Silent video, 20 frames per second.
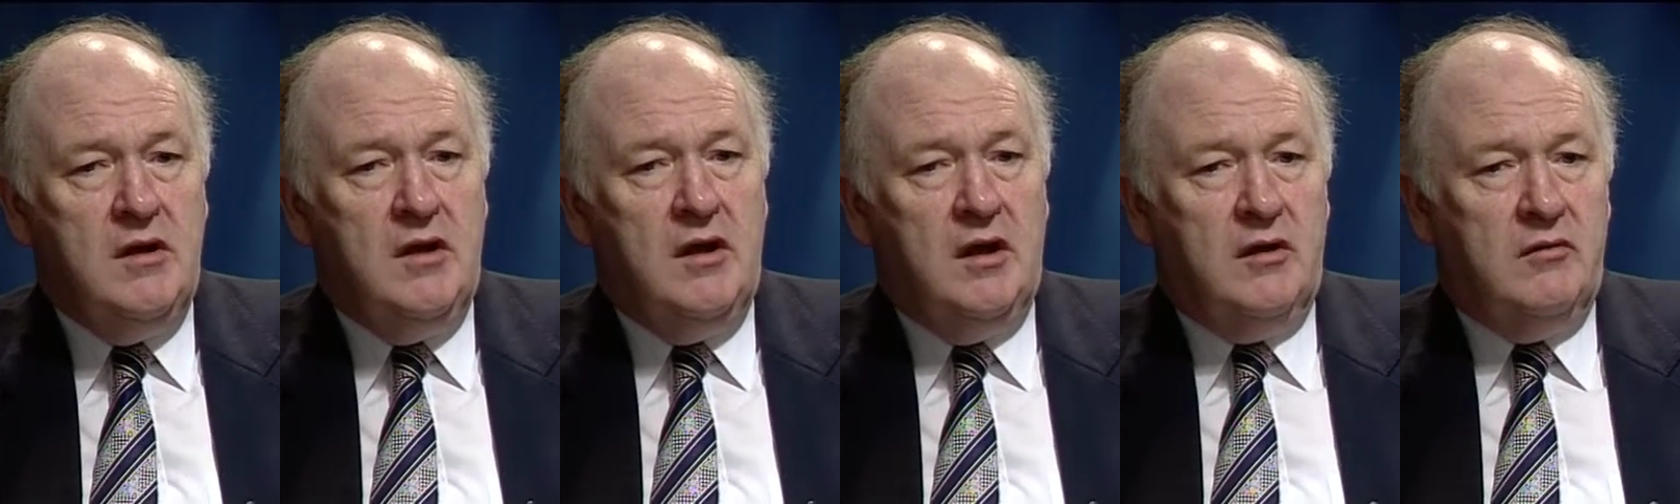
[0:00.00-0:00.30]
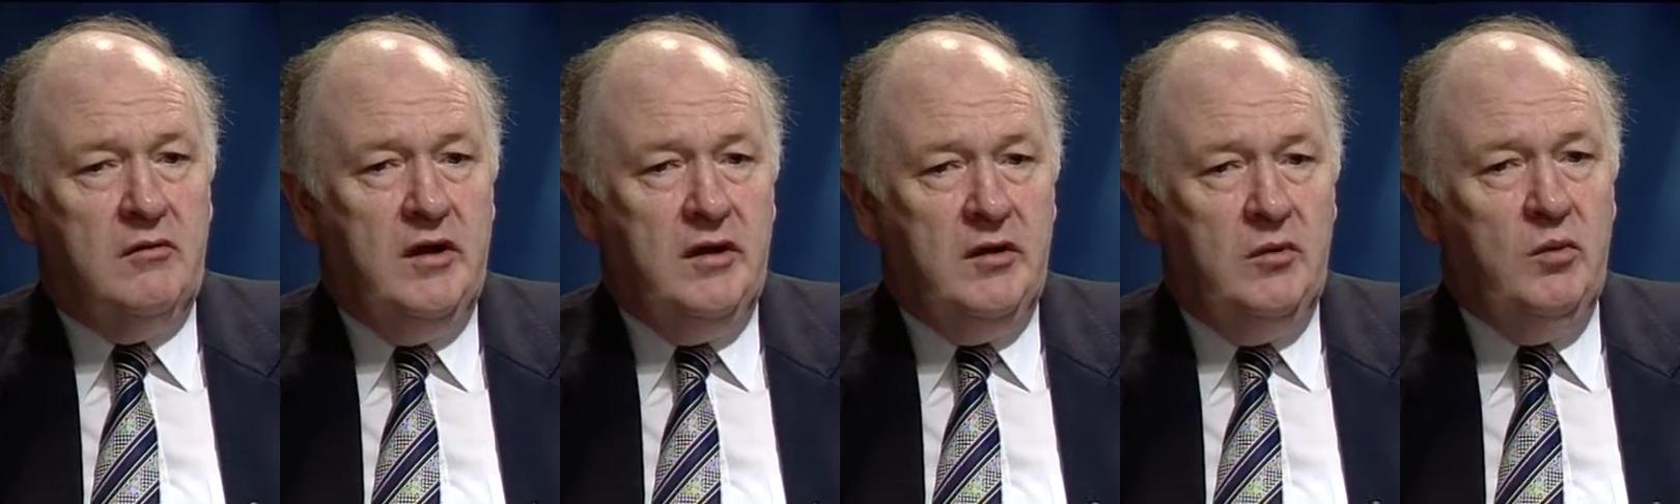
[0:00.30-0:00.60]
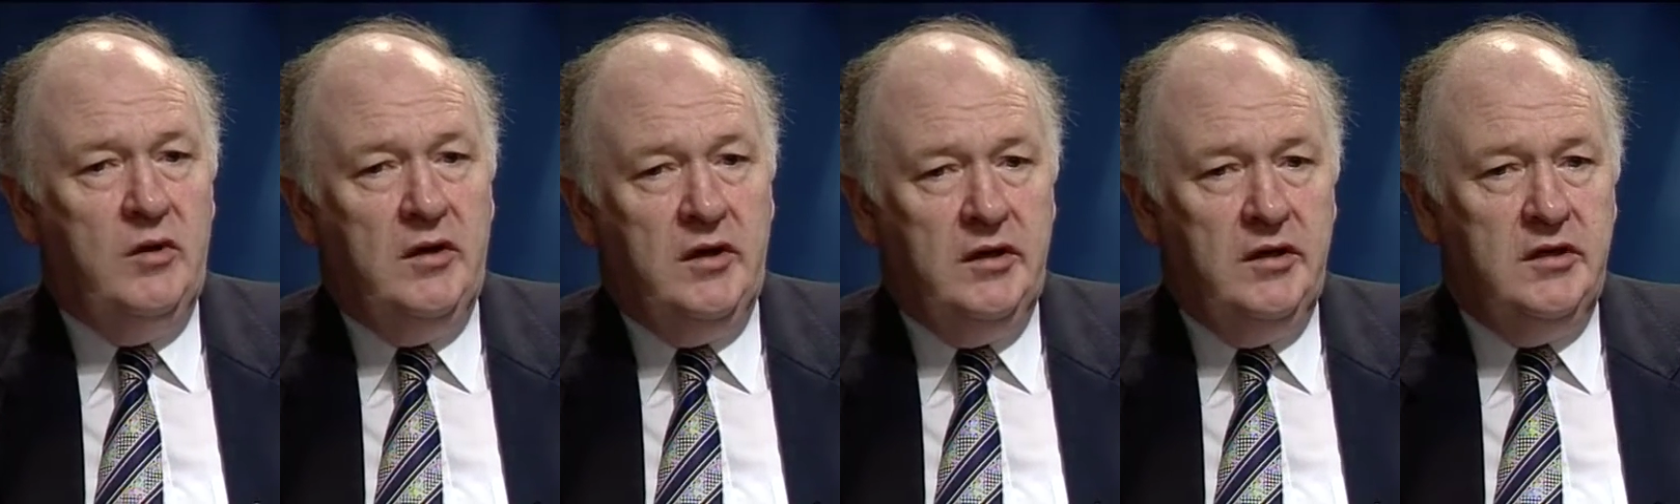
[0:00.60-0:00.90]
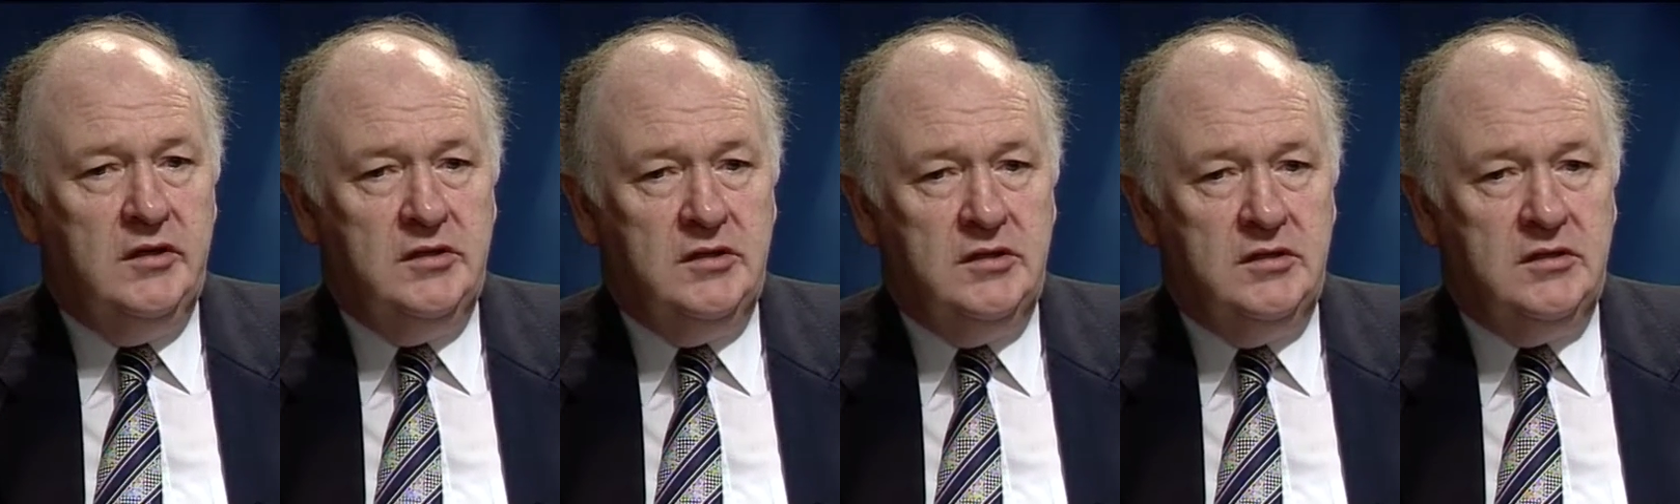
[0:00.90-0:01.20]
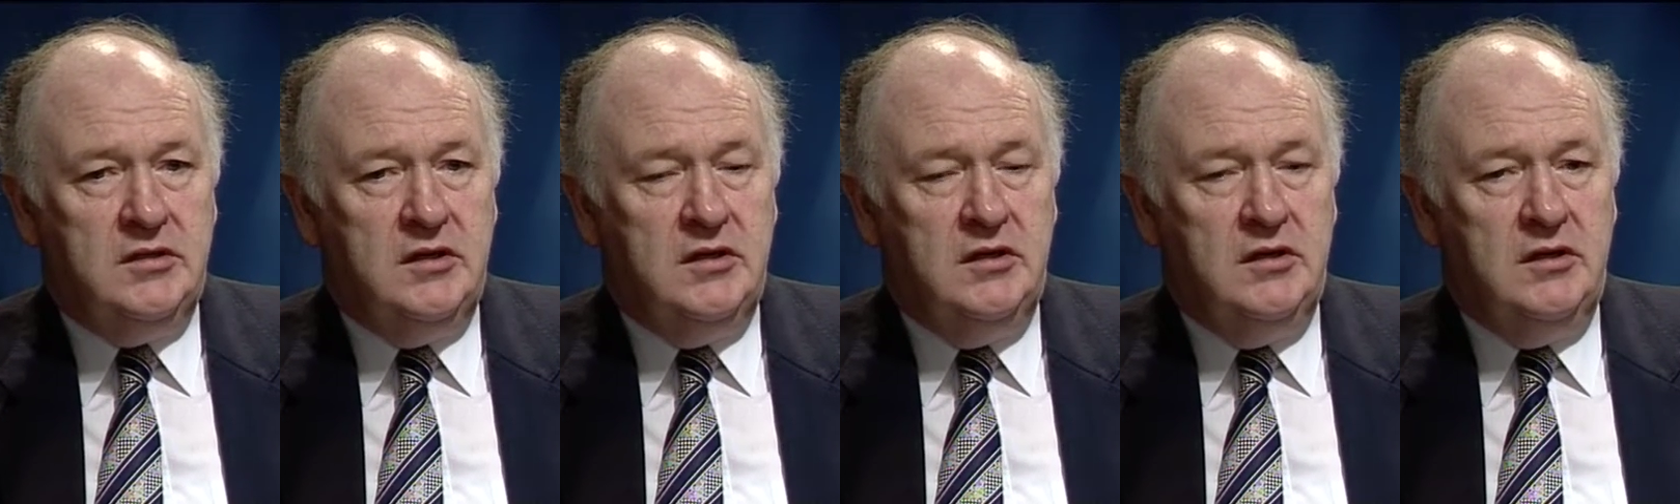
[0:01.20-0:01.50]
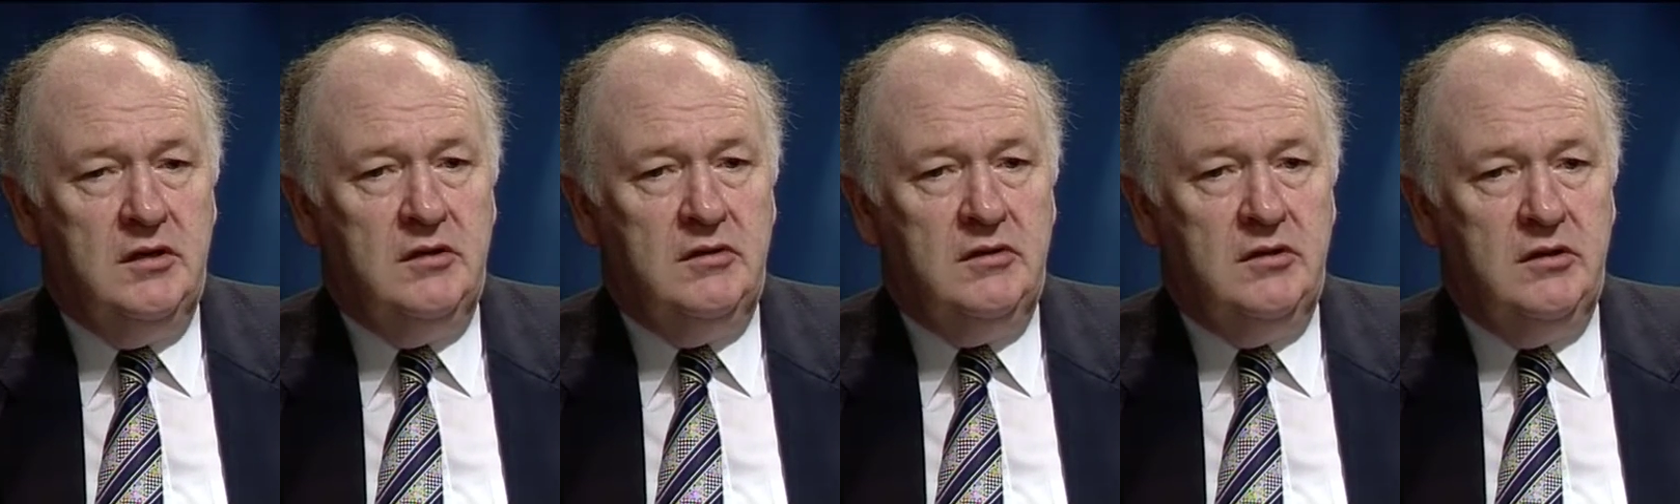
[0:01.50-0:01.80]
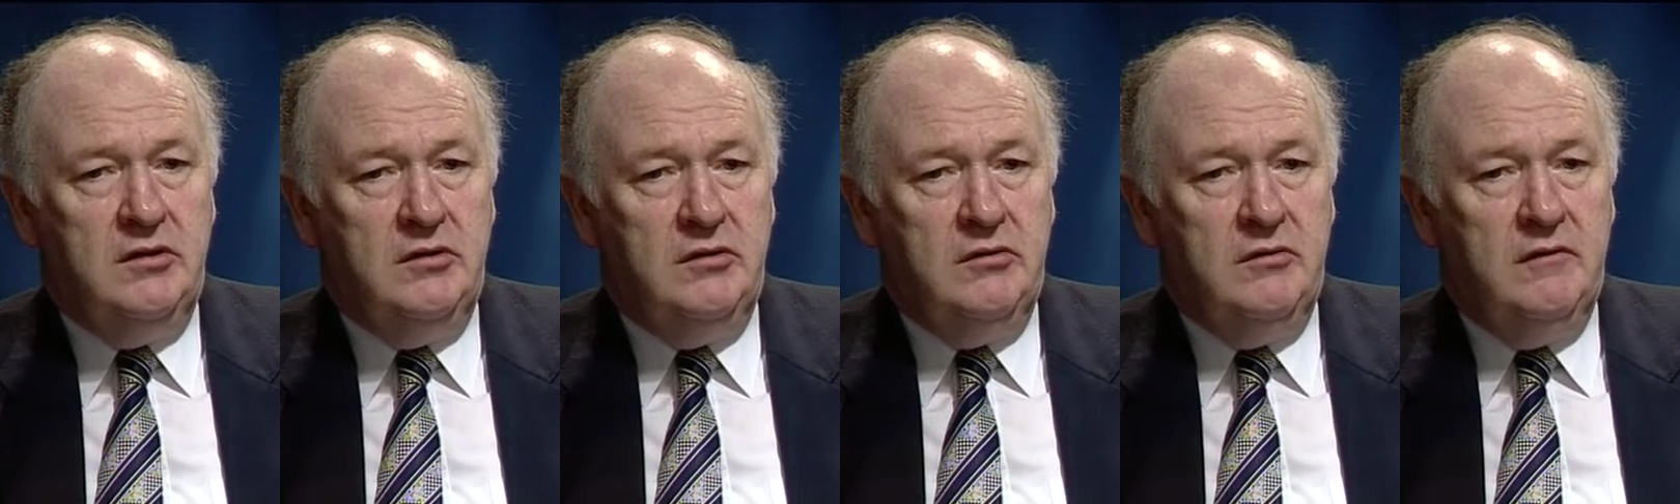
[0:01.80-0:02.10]
a greater willingness
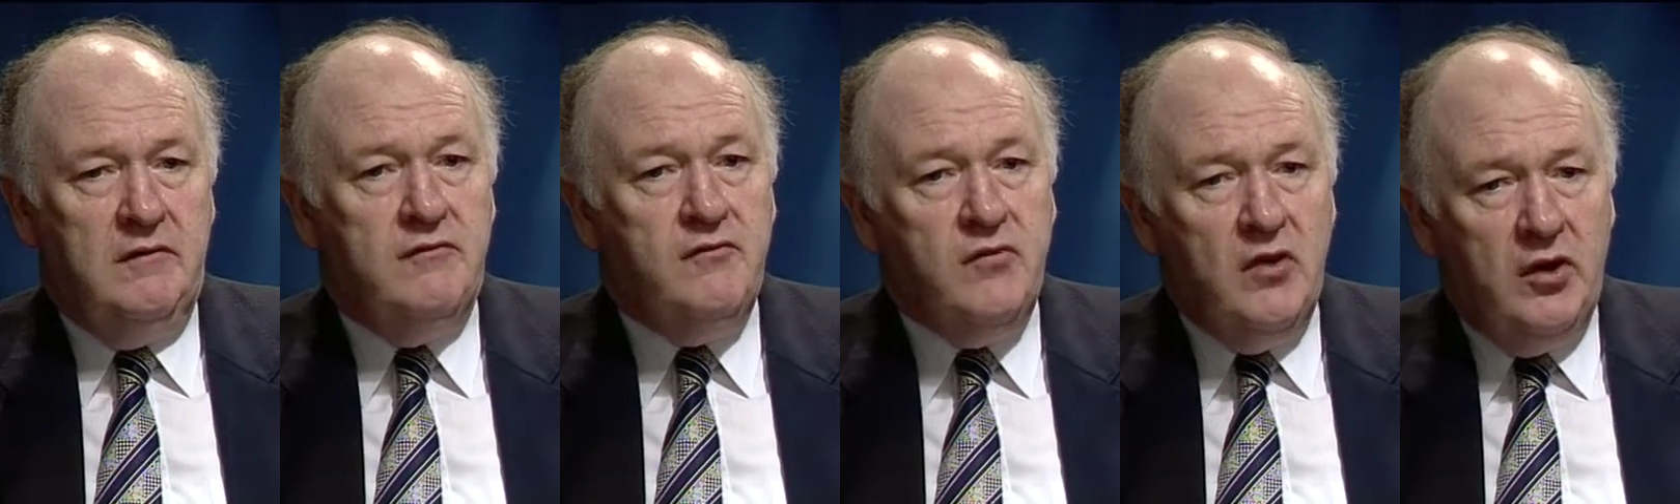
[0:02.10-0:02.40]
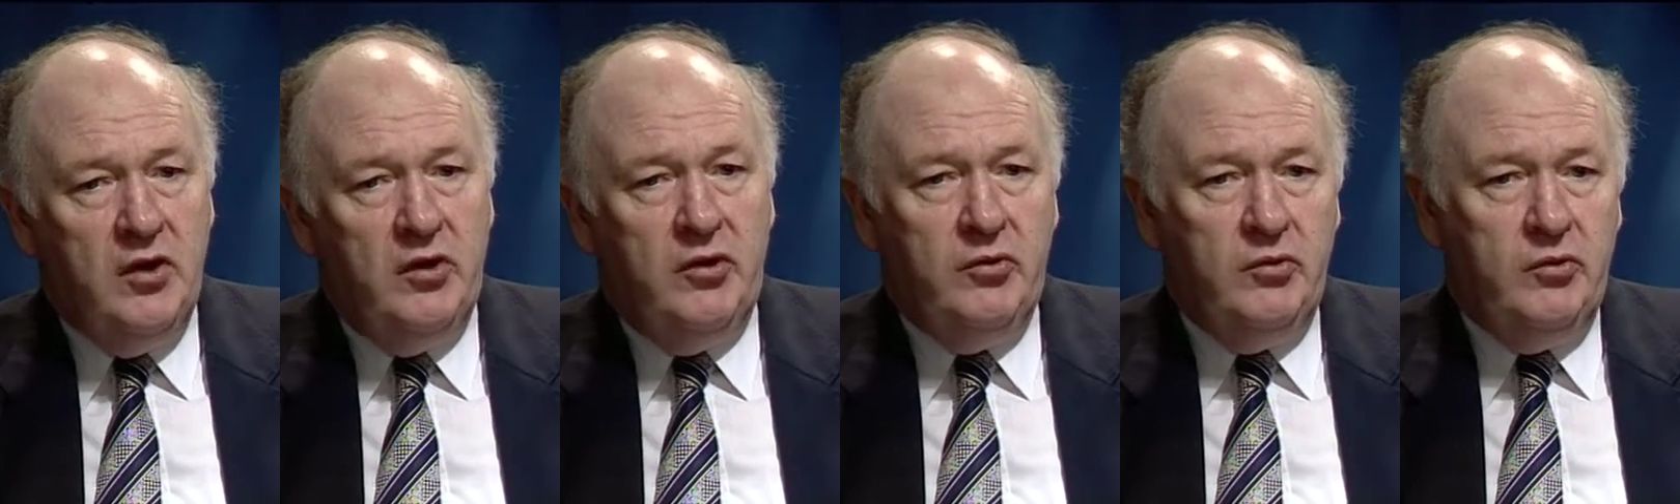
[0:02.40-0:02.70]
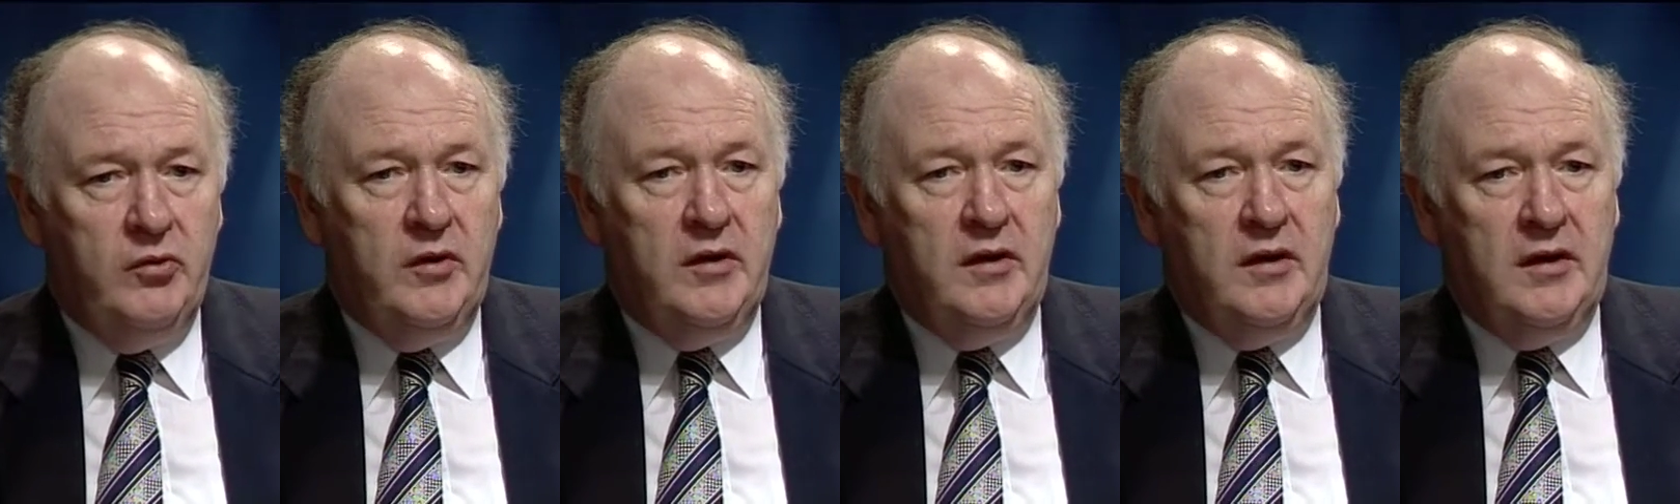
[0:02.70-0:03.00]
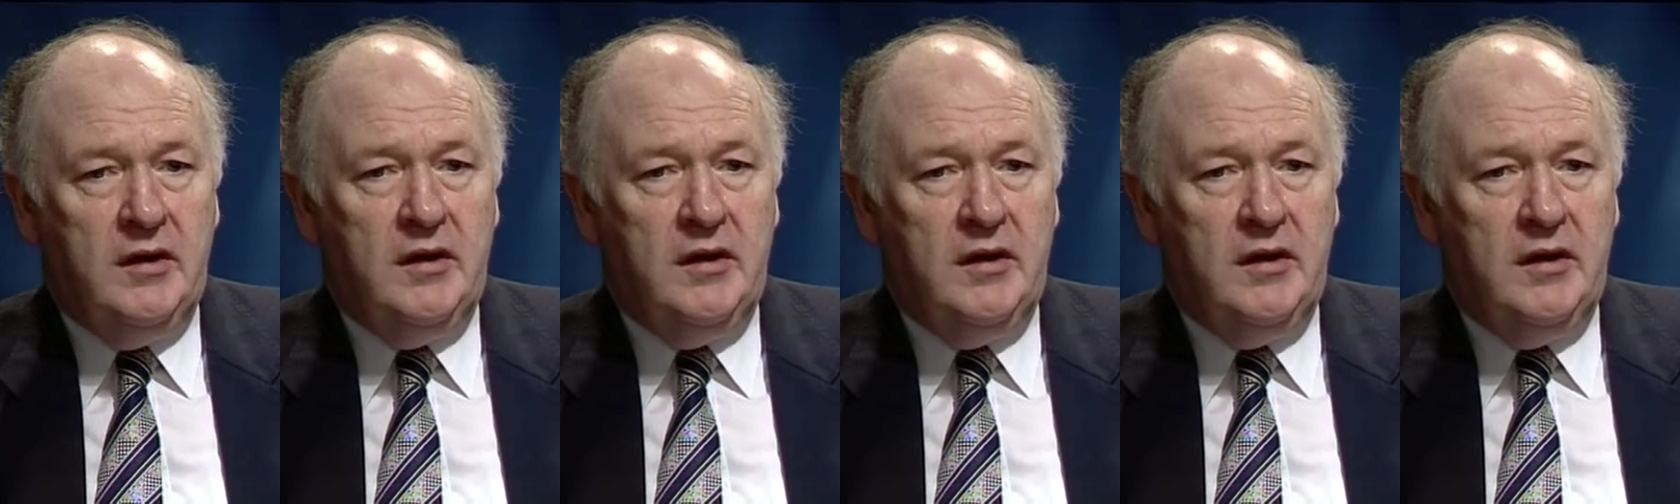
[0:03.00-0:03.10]
to follow